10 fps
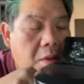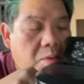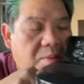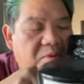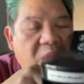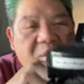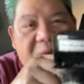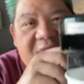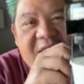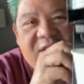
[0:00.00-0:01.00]
We're probably
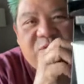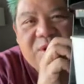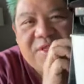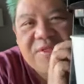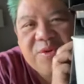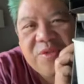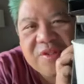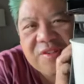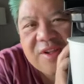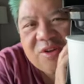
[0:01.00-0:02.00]
about halfway through the
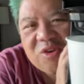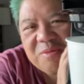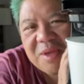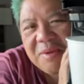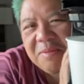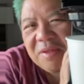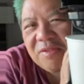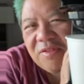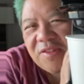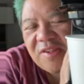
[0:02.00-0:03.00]
cycle, or maybe
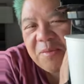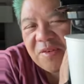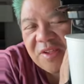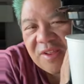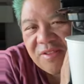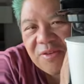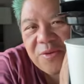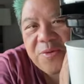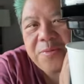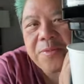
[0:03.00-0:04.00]
about 6% through.